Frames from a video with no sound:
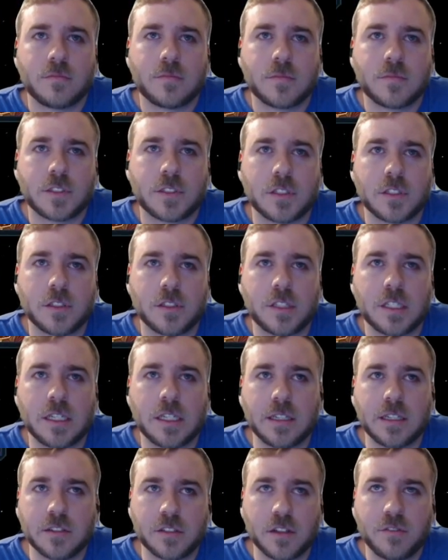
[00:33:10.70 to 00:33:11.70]
So you
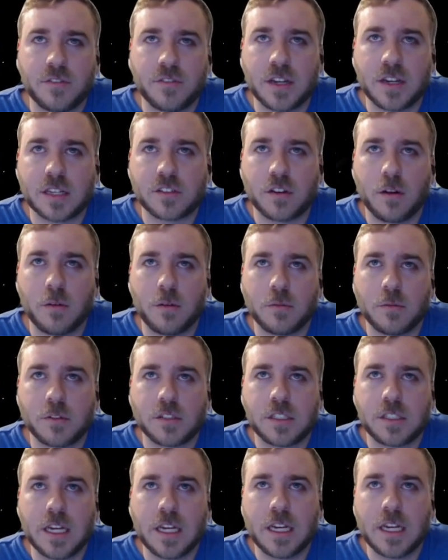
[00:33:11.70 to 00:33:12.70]
see Sunfac's
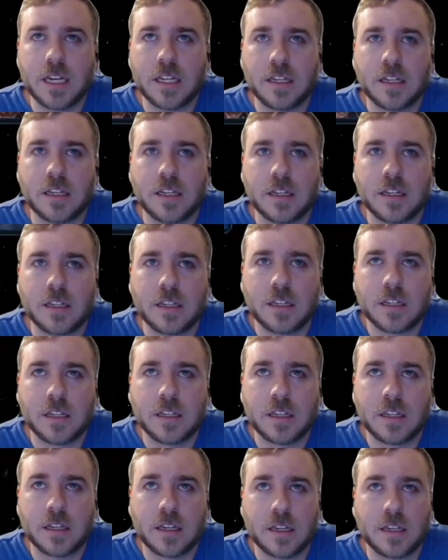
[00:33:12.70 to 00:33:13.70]
almost dead.
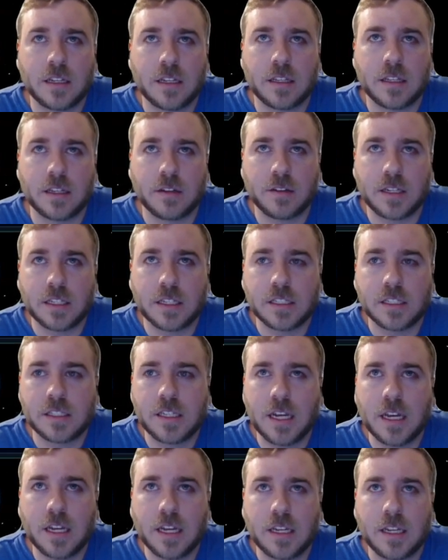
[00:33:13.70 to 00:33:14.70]
There he is
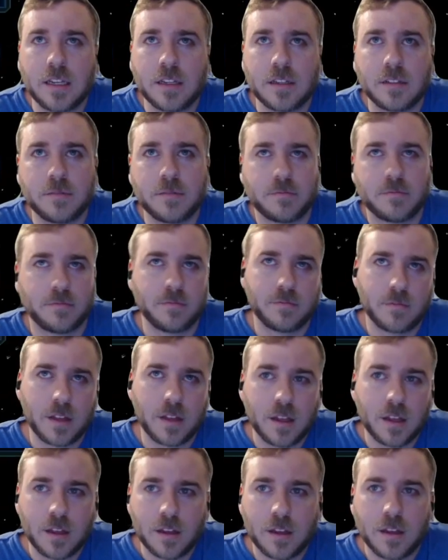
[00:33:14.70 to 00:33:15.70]
dead.
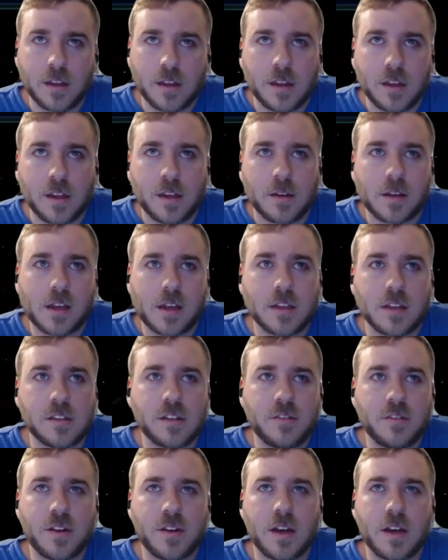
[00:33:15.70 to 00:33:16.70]
Because of
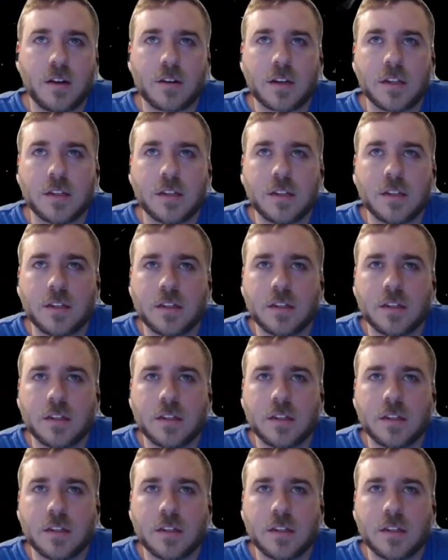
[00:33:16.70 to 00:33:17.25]
the Falcon.